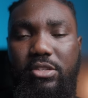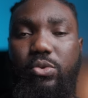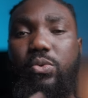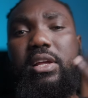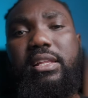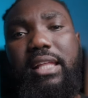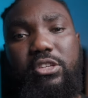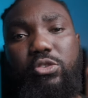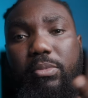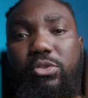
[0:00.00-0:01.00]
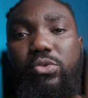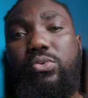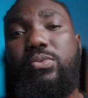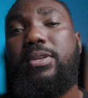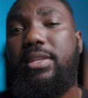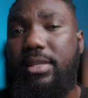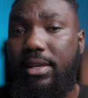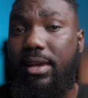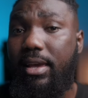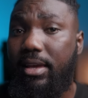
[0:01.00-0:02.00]
So that's number two,
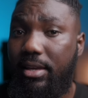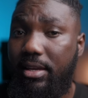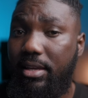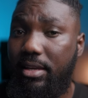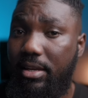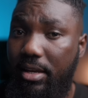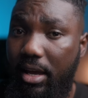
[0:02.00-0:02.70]
KEH.